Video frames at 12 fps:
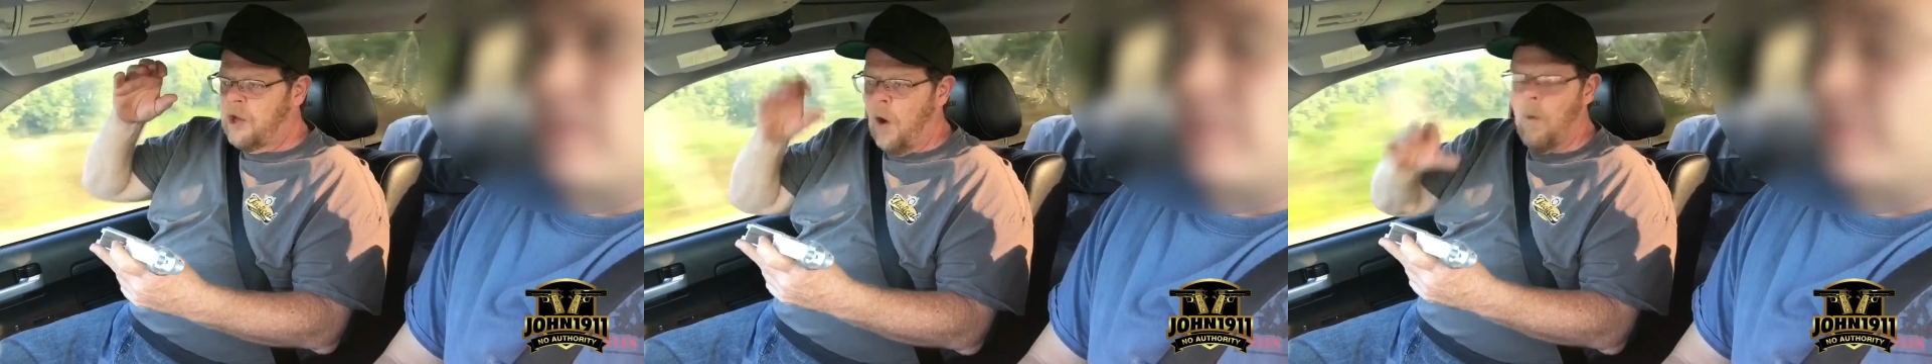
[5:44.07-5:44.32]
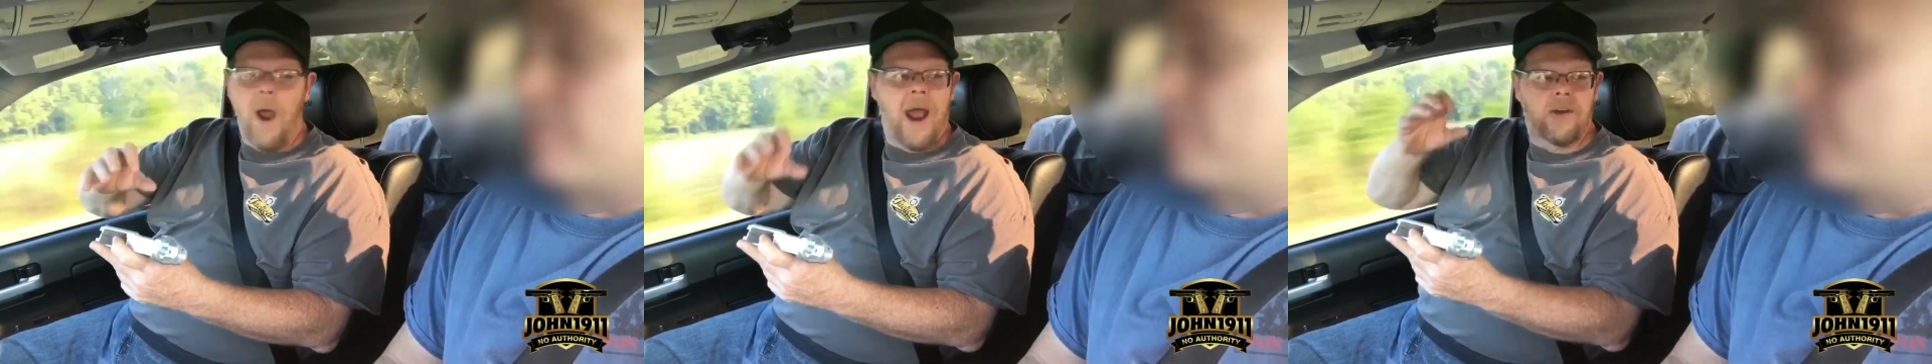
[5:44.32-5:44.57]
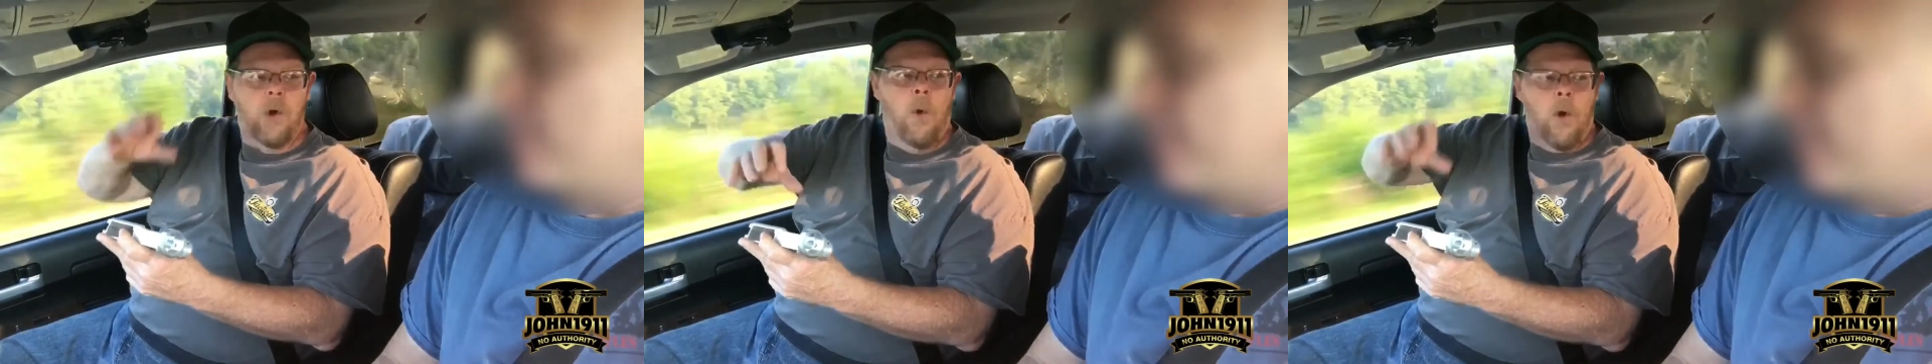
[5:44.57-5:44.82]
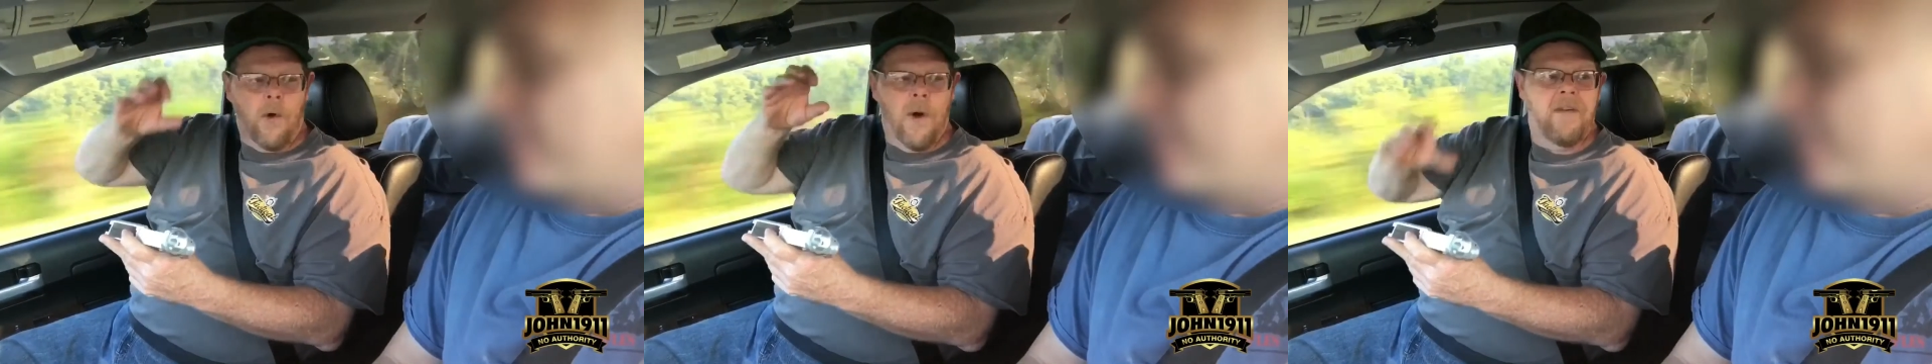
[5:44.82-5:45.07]
correct
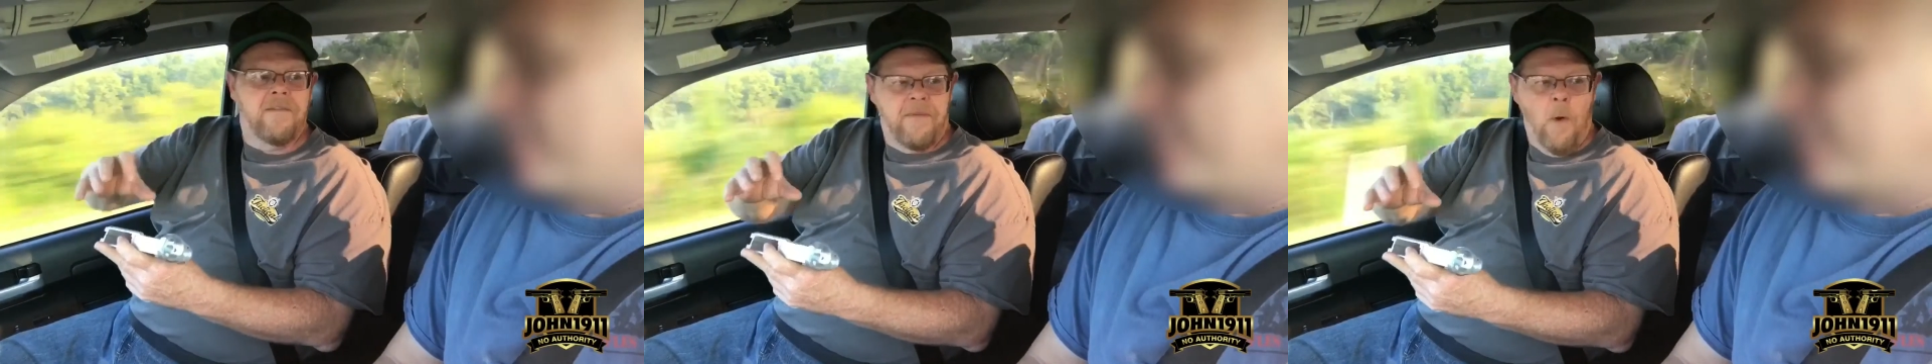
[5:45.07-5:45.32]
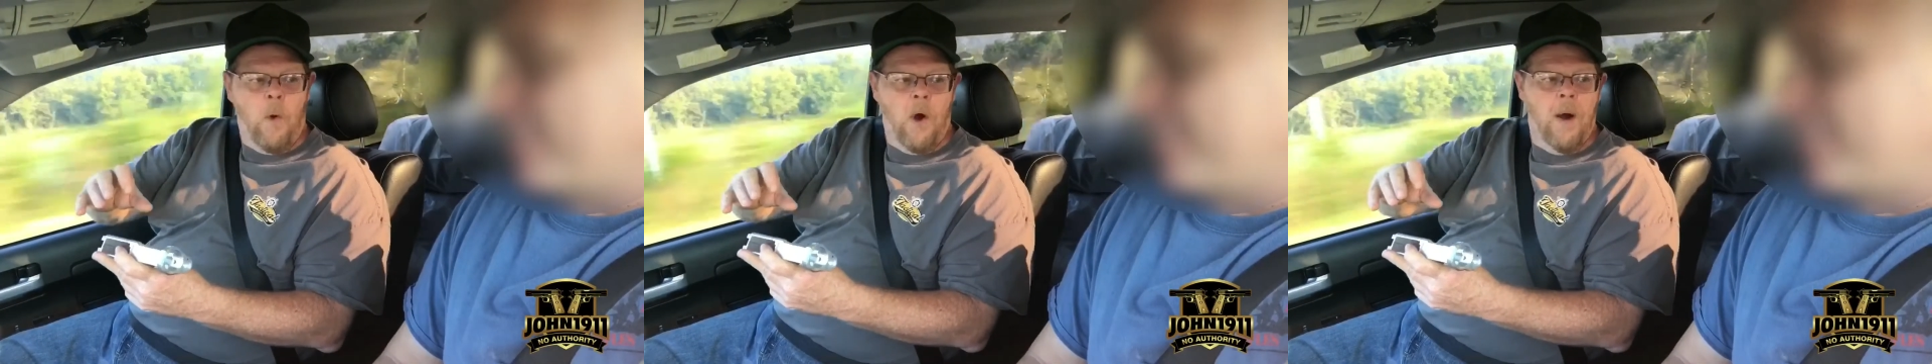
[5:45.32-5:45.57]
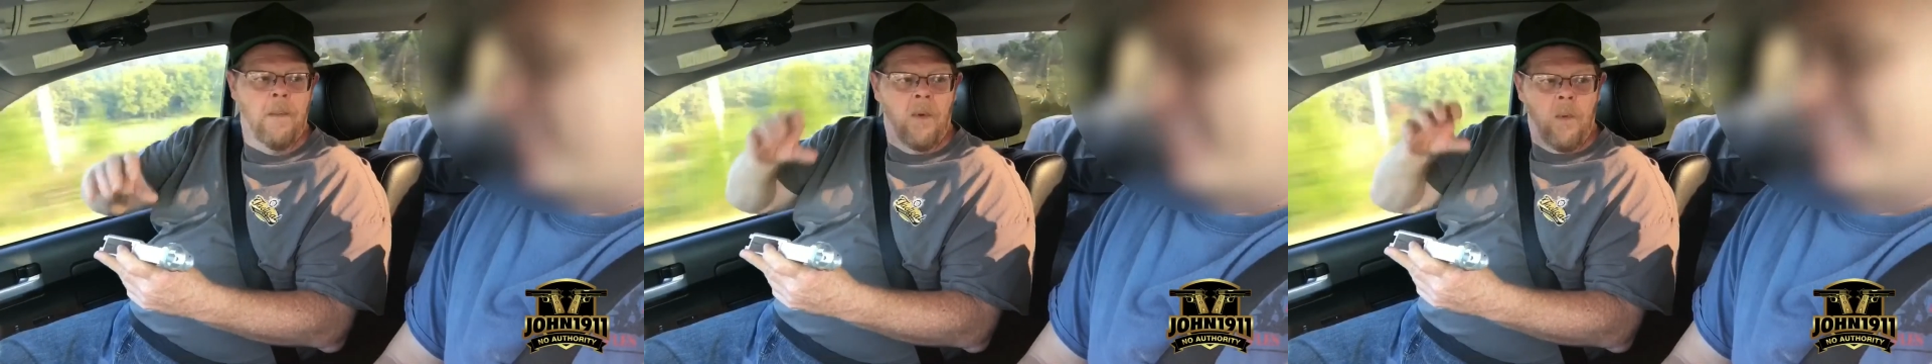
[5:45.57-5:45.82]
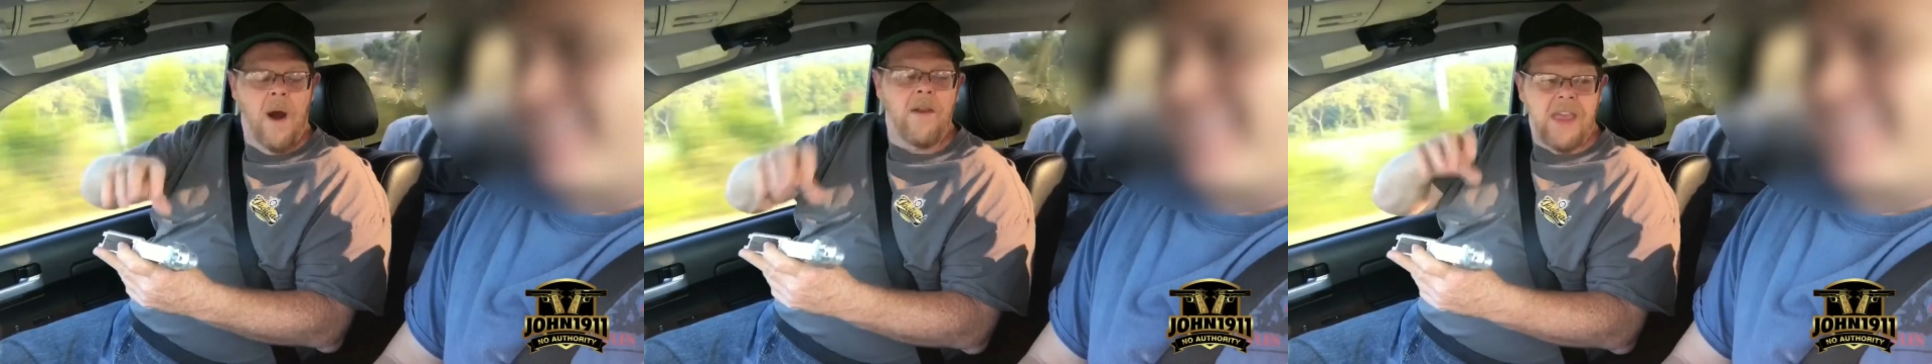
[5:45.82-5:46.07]
order and form
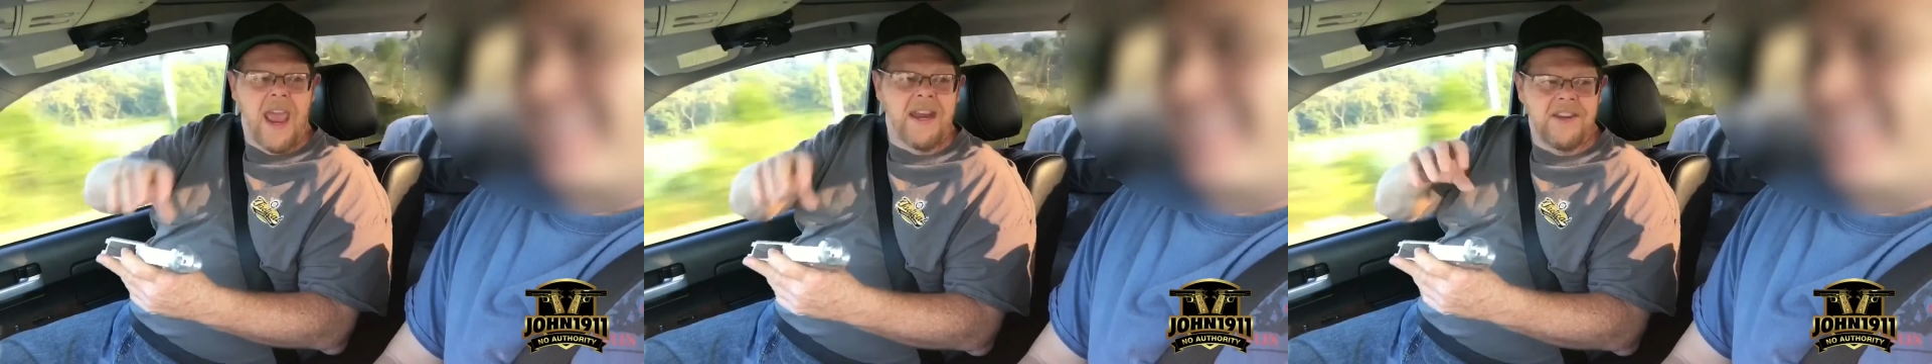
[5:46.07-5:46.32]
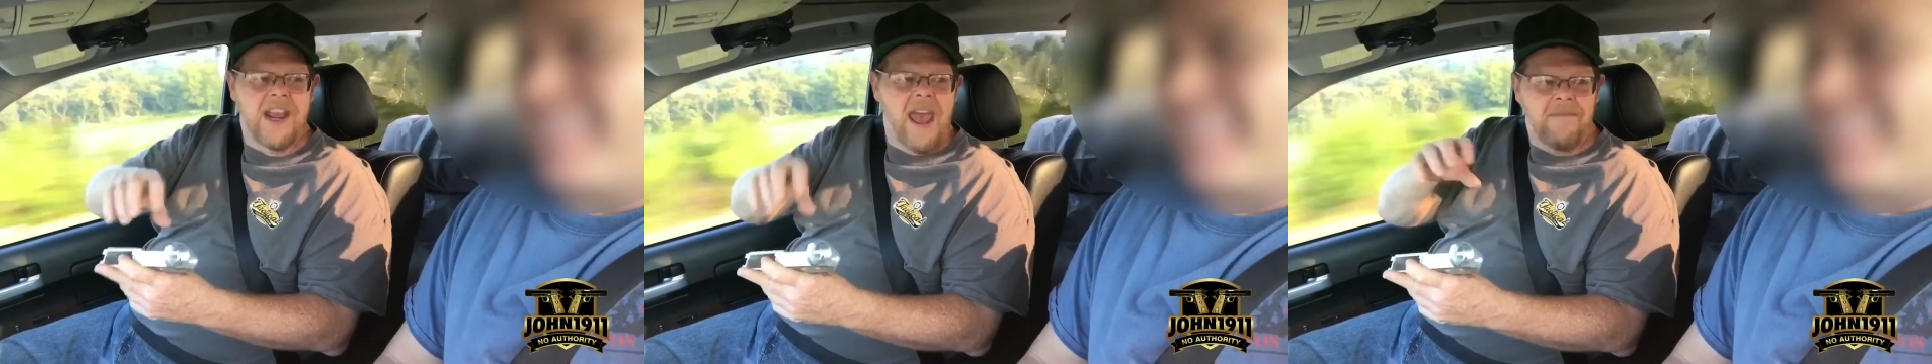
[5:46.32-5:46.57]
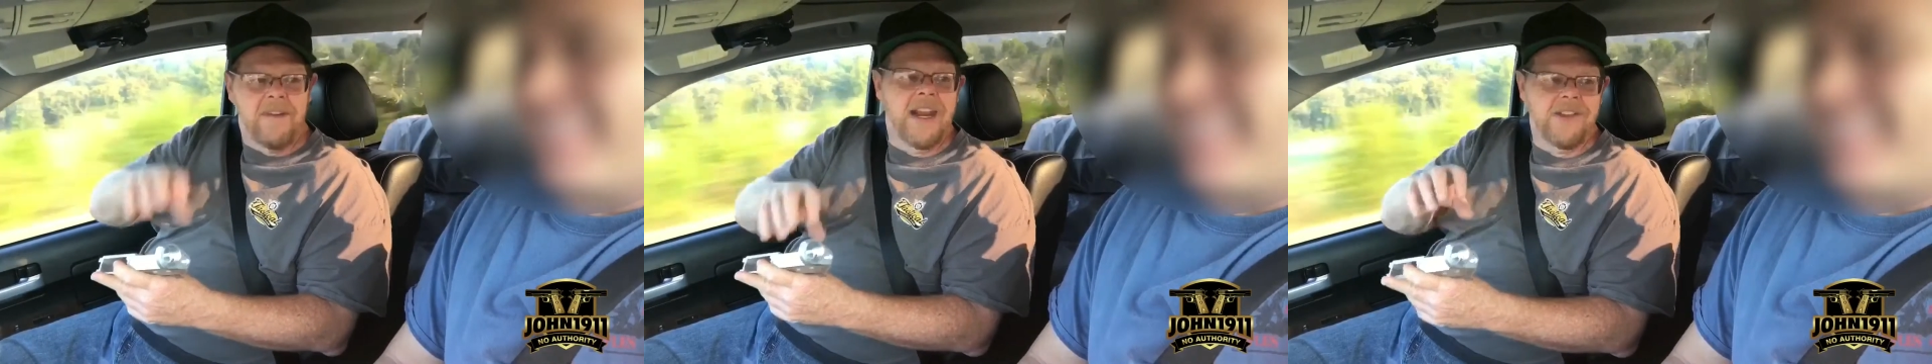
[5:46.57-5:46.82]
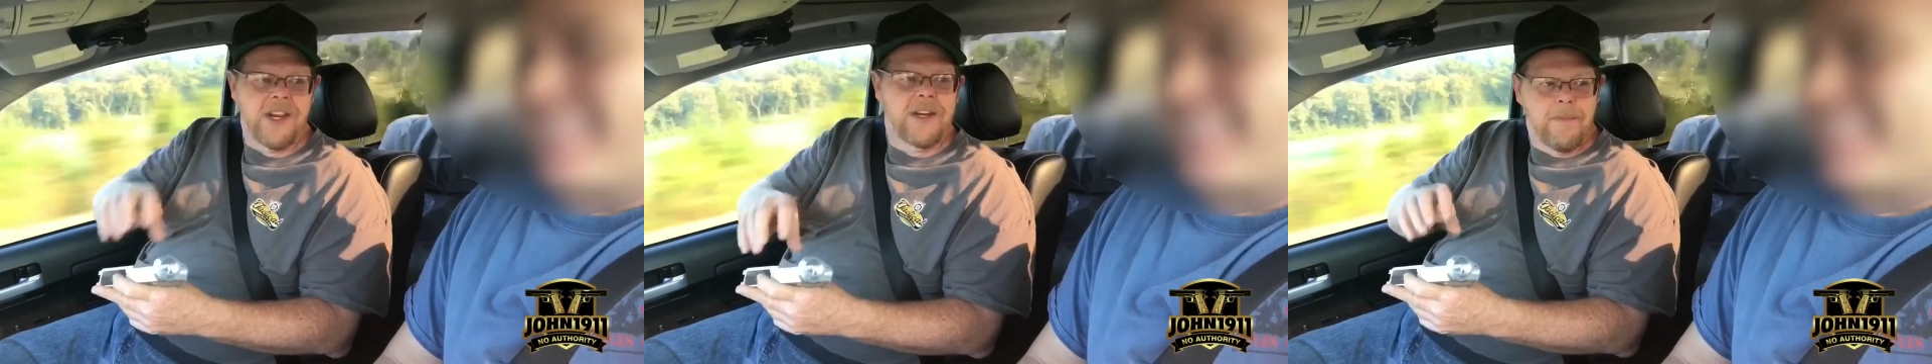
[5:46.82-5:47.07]
where the ATF
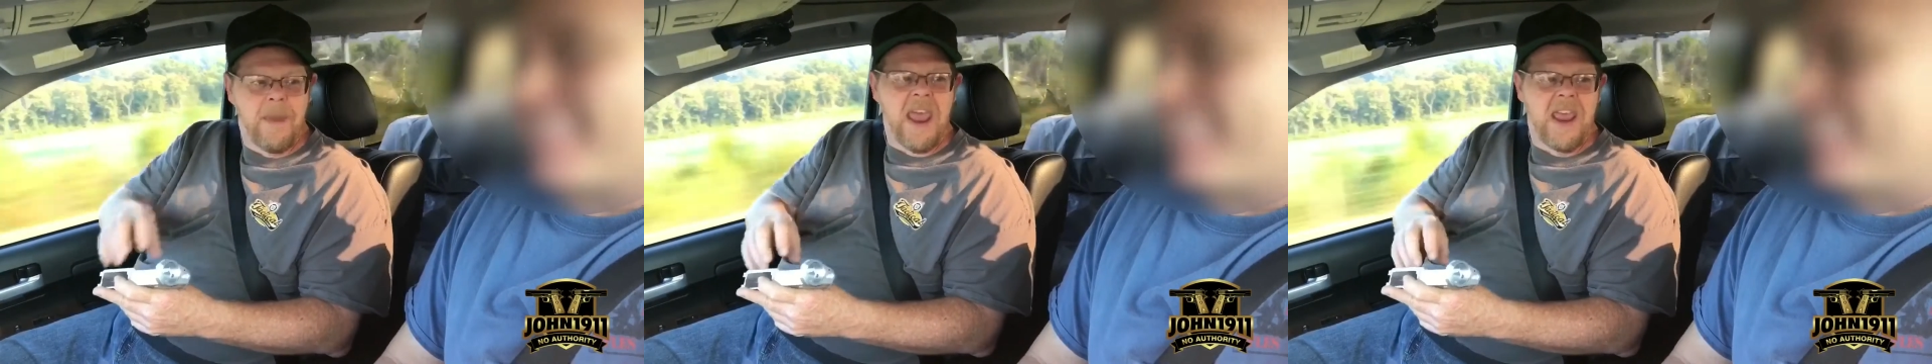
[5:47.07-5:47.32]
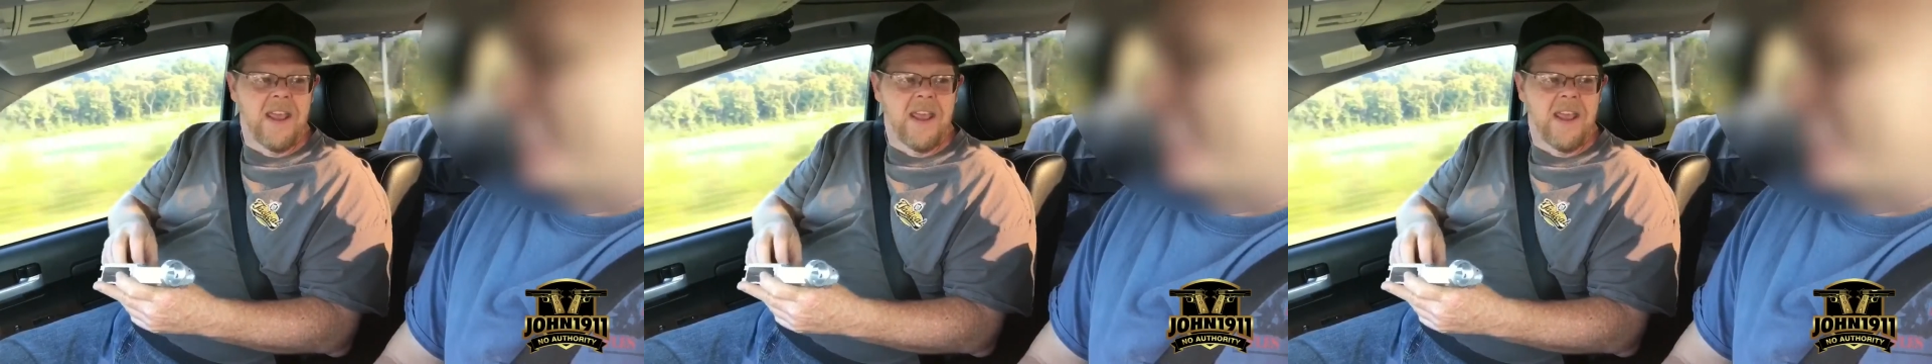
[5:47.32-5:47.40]
needs it to be.